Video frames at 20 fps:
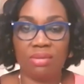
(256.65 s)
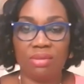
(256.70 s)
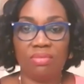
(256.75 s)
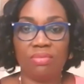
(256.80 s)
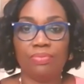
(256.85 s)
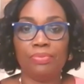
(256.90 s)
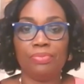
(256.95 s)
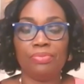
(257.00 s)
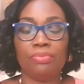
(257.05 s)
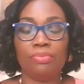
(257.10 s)

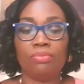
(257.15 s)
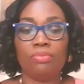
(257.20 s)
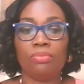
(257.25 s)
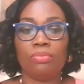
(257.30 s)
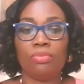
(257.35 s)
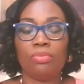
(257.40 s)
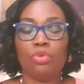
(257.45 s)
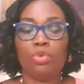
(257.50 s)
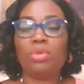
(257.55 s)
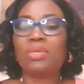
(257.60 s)

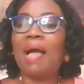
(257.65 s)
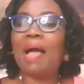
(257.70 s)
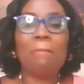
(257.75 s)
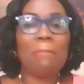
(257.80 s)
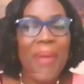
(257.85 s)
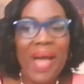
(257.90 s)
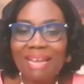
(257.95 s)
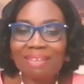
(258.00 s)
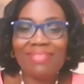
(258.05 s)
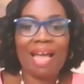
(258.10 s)
Yes. You can
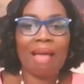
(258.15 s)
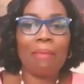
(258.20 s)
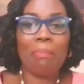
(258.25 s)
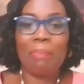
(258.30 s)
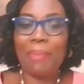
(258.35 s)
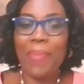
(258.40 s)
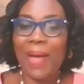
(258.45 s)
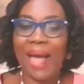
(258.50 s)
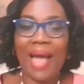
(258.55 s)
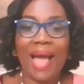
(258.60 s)
buy that
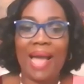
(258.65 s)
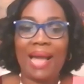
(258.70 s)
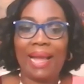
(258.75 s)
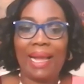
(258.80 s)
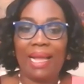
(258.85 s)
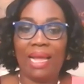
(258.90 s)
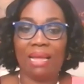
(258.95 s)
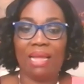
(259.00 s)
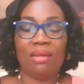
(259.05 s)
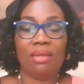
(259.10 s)
bag.
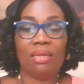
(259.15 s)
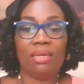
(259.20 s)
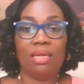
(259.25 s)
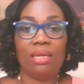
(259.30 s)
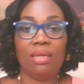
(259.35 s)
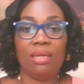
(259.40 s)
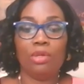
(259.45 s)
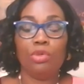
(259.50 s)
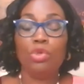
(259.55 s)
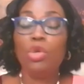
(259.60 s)

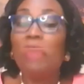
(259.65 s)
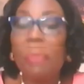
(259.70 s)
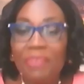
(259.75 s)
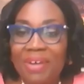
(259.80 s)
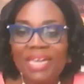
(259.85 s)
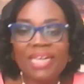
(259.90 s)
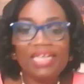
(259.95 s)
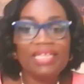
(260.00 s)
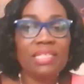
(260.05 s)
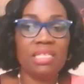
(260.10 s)
Hallelujah.
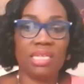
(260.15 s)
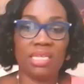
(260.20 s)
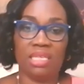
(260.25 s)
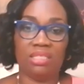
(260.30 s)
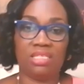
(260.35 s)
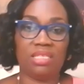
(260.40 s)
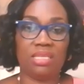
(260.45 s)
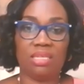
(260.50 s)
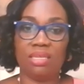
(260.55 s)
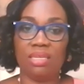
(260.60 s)
You earned
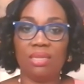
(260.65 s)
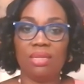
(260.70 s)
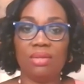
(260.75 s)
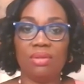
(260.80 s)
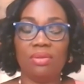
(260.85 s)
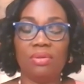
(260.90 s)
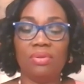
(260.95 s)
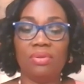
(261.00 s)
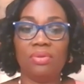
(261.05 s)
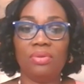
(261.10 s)
it. By yeah.
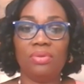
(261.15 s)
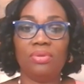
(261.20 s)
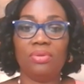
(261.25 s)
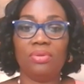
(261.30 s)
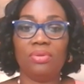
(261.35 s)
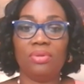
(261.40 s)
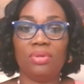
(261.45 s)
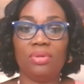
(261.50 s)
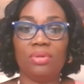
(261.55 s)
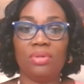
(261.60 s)
that
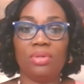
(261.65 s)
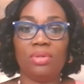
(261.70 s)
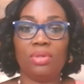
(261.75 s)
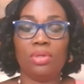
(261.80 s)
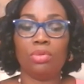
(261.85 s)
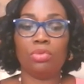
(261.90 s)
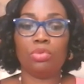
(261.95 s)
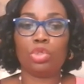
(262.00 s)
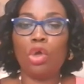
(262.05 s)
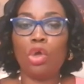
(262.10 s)
hair.
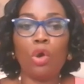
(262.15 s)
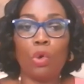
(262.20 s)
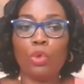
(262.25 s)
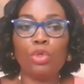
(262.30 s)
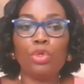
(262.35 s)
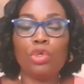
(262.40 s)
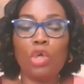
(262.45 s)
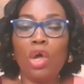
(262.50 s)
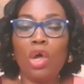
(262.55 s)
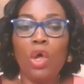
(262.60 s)
So, you
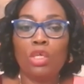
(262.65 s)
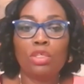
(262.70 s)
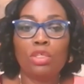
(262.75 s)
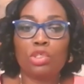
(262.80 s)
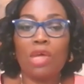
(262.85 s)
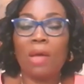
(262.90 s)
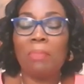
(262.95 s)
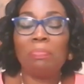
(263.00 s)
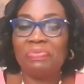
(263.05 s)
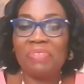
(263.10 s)
know, some
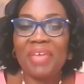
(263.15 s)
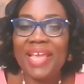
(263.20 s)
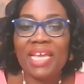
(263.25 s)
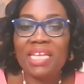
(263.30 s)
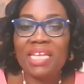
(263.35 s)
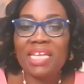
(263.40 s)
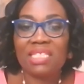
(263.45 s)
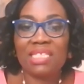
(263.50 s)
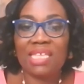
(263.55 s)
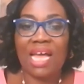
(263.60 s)

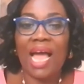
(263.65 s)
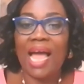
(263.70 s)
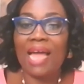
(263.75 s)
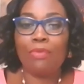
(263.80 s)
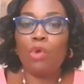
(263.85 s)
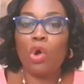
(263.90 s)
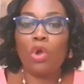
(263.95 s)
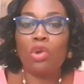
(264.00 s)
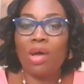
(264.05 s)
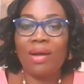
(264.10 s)
things are
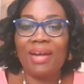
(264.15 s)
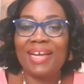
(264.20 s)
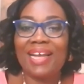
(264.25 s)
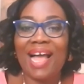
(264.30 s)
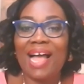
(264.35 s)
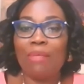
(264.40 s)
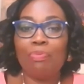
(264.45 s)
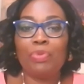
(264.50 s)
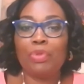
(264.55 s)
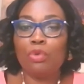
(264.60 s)
no
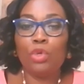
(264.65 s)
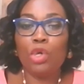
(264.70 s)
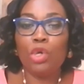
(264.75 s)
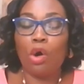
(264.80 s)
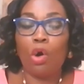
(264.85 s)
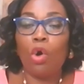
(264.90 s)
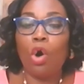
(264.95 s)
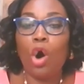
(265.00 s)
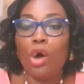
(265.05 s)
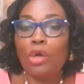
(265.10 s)
longer your
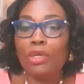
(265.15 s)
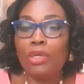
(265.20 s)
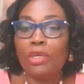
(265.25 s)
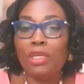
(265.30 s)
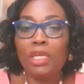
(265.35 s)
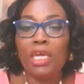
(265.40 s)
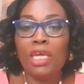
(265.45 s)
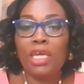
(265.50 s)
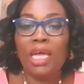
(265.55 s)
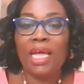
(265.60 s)

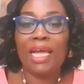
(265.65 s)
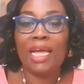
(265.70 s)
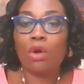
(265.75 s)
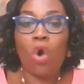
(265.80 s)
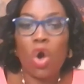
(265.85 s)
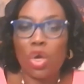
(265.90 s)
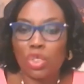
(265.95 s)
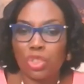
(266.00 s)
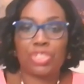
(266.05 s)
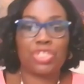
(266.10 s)
own
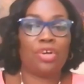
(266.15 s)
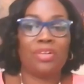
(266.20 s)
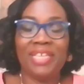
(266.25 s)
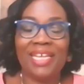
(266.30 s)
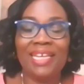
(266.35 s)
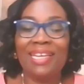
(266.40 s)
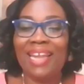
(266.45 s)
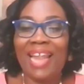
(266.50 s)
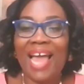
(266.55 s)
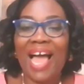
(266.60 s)
caution
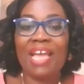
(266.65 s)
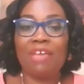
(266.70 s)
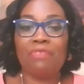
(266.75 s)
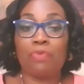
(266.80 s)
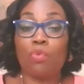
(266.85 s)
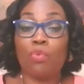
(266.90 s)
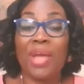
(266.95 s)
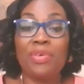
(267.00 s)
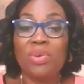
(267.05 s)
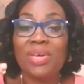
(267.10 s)
in life
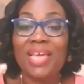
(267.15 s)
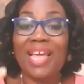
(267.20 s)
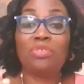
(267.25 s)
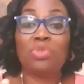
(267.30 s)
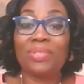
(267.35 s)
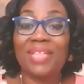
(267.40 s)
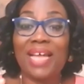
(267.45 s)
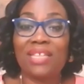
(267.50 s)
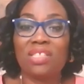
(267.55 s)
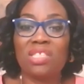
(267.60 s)
when you mm. get to
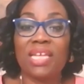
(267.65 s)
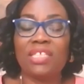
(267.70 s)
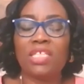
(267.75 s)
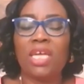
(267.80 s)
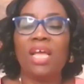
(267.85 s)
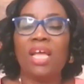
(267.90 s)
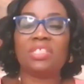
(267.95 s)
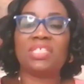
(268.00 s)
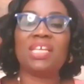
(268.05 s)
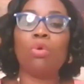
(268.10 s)
that stage.
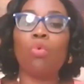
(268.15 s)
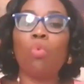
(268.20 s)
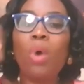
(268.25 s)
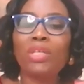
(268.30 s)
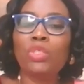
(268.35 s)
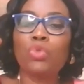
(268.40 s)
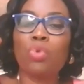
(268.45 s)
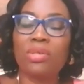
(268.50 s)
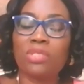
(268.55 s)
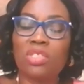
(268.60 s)
See,
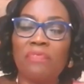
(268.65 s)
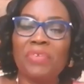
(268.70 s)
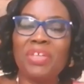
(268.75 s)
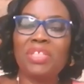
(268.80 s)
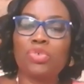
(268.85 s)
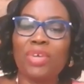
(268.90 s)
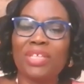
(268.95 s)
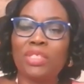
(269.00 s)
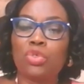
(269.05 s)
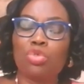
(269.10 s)
what was of
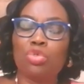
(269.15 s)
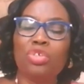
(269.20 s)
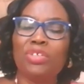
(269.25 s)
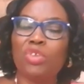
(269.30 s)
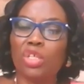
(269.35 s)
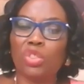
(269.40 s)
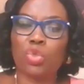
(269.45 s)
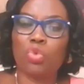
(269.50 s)
interest up. to you in your mm.